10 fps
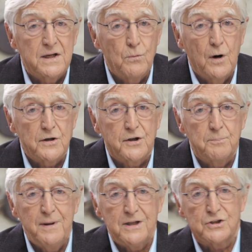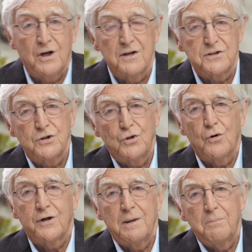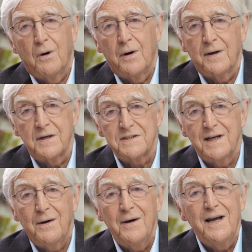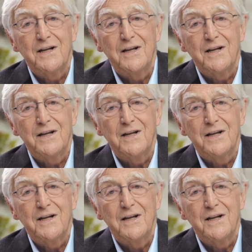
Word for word: He worked the beach as a donkey boy and is now